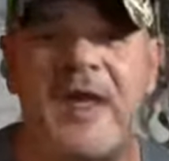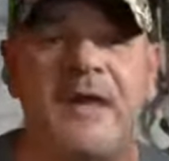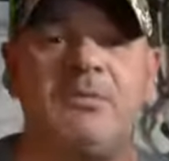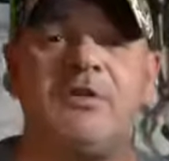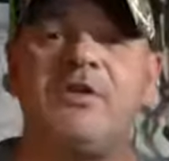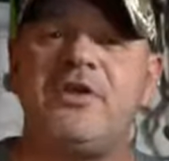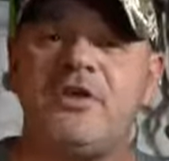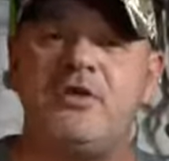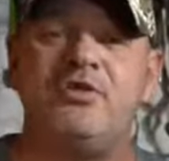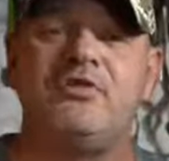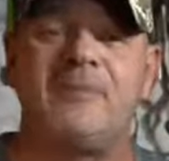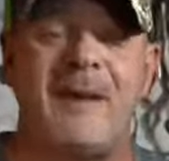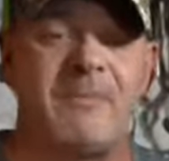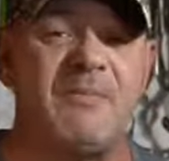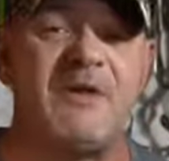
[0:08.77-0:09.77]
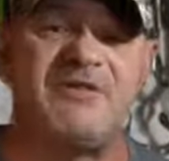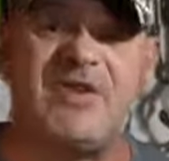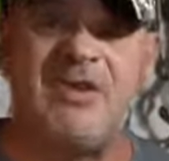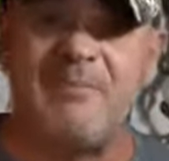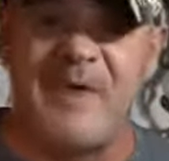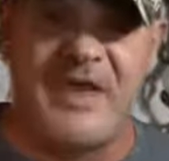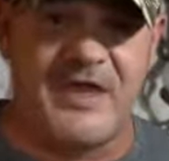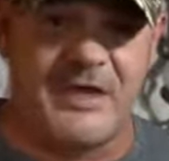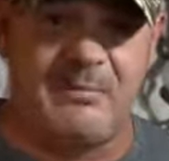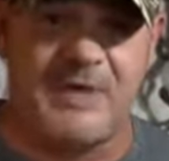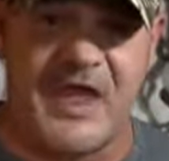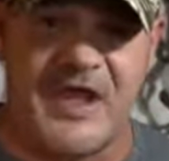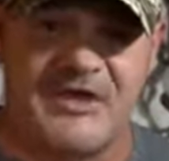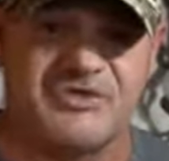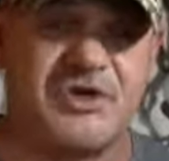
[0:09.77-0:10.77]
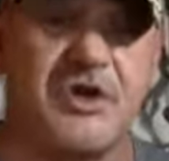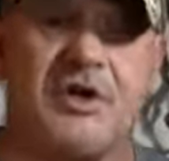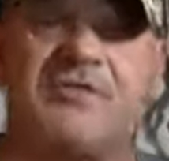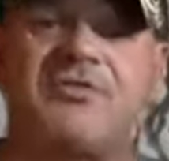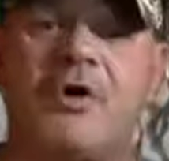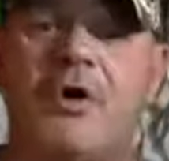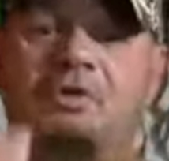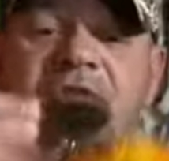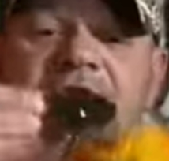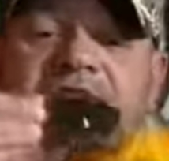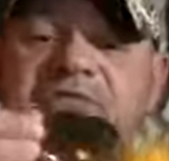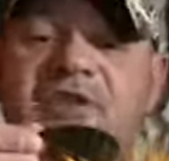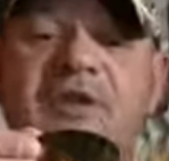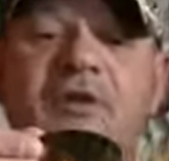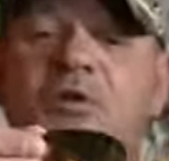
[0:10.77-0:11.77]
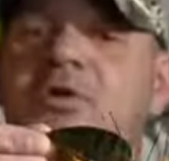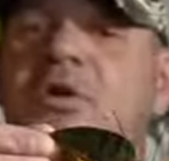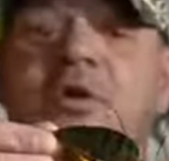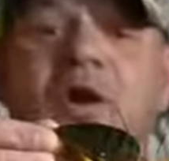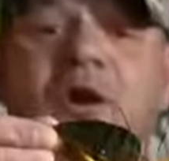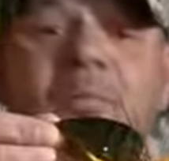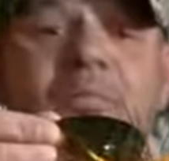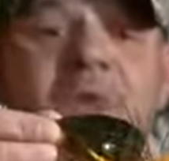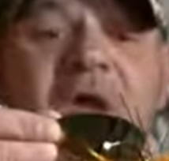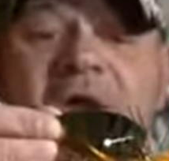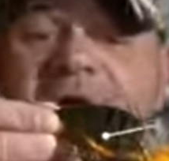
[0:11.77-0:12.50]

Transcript: able to use by Musky Mayhem last year. It's called their Single Girl.